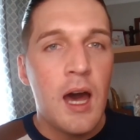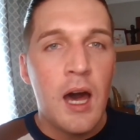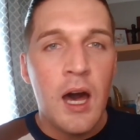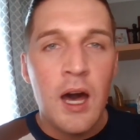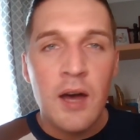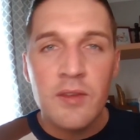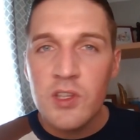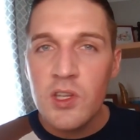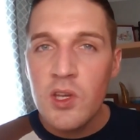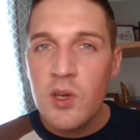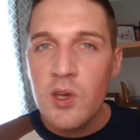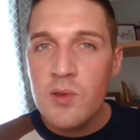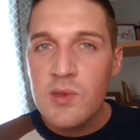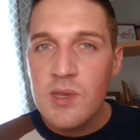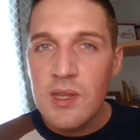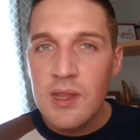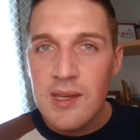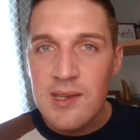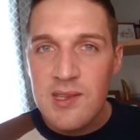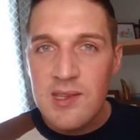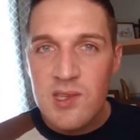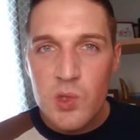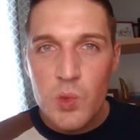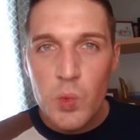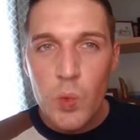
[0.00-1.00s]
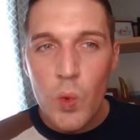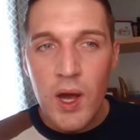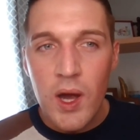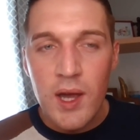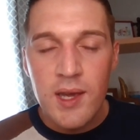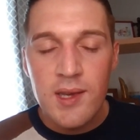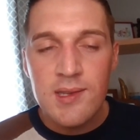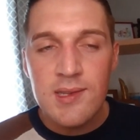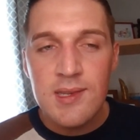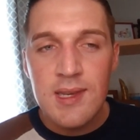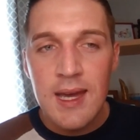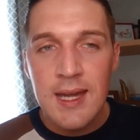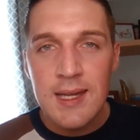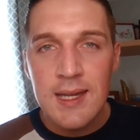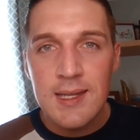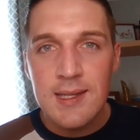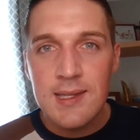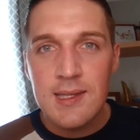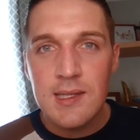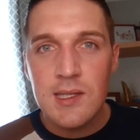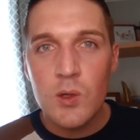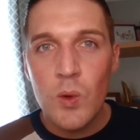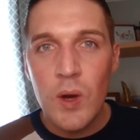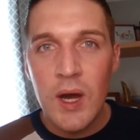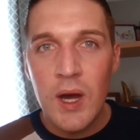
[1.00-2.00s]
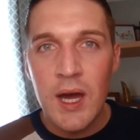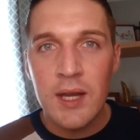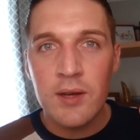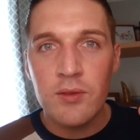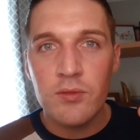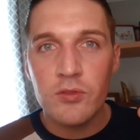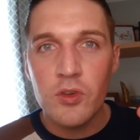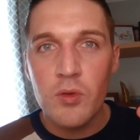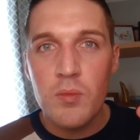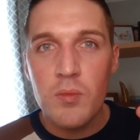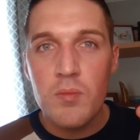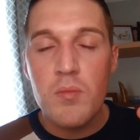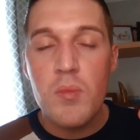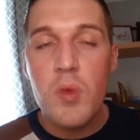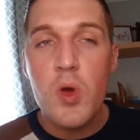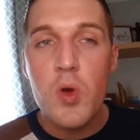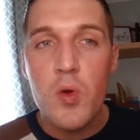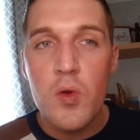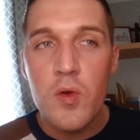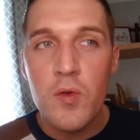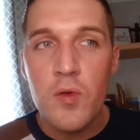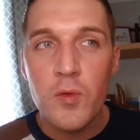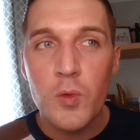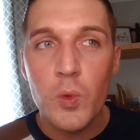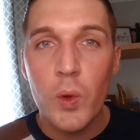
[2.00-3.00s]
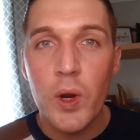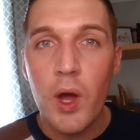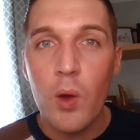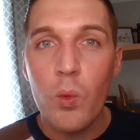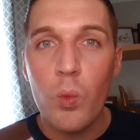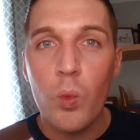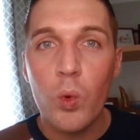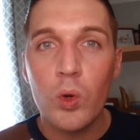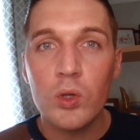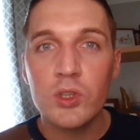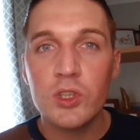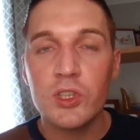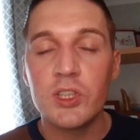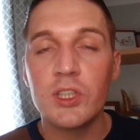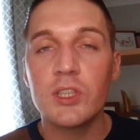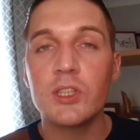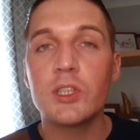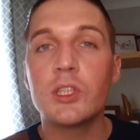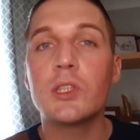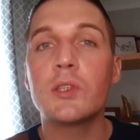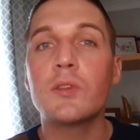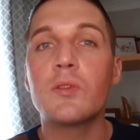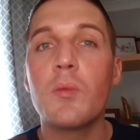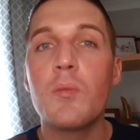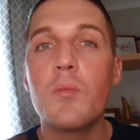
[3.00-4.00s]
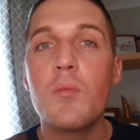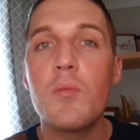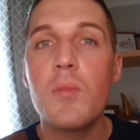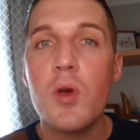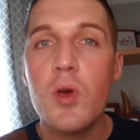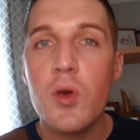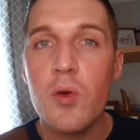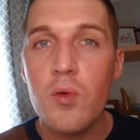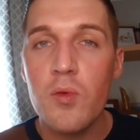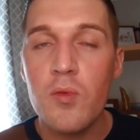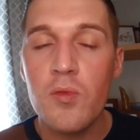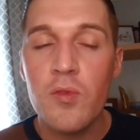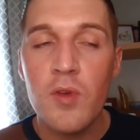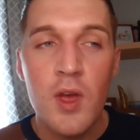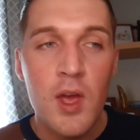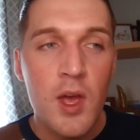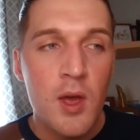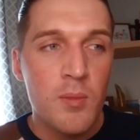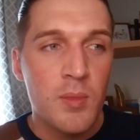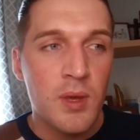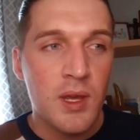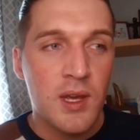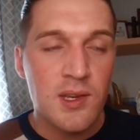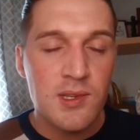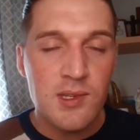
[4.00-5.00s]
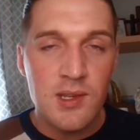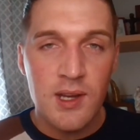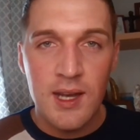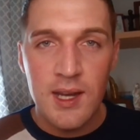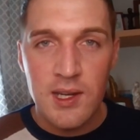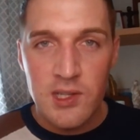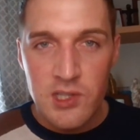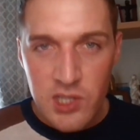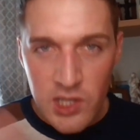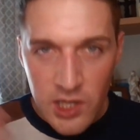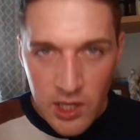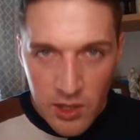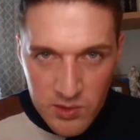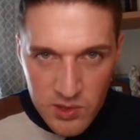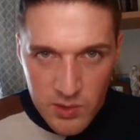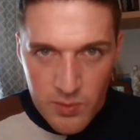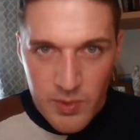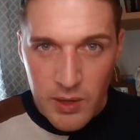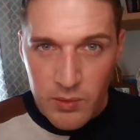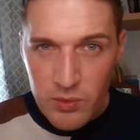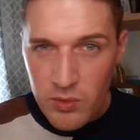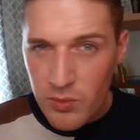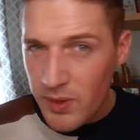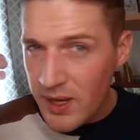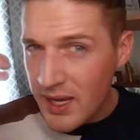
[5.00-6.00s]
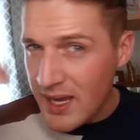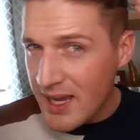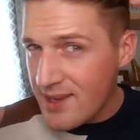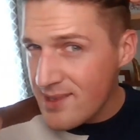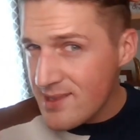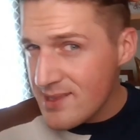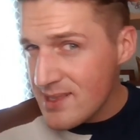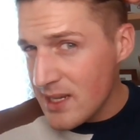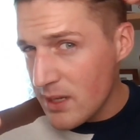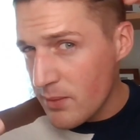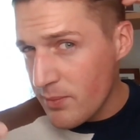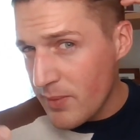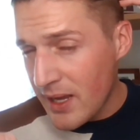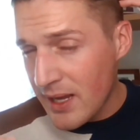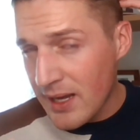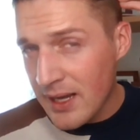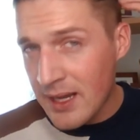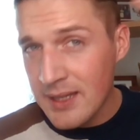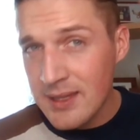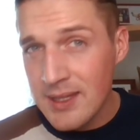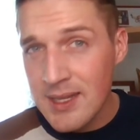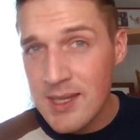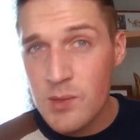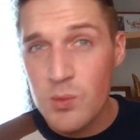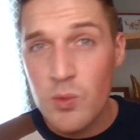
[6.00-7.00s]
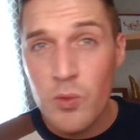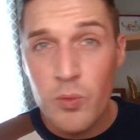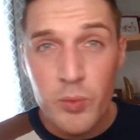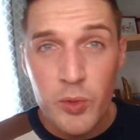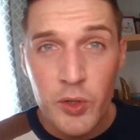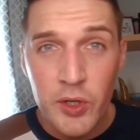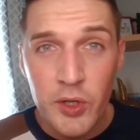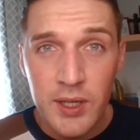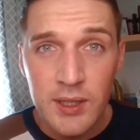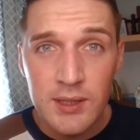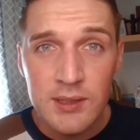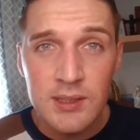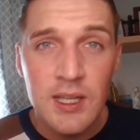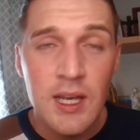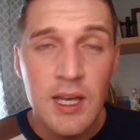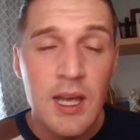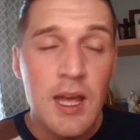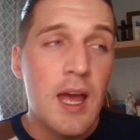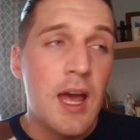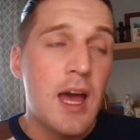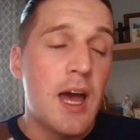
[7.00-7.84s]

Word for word: After using this twice, it still hadn't removed what I wanted it to remove because I actually go to bed with my hair slicked back like this with product.